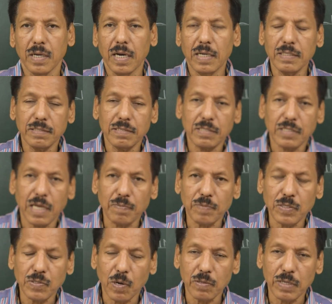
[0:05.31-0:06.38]
This is Captain
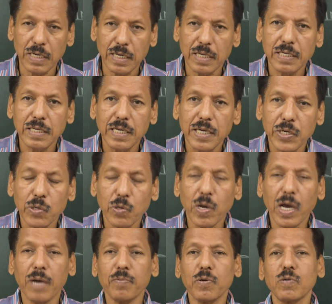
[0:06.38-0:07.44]
Chaudhary. Today
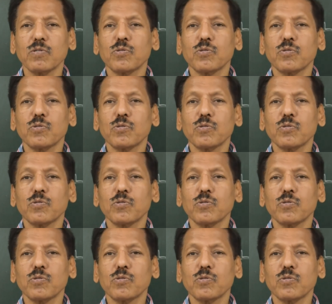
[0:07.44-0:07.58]
I'm going to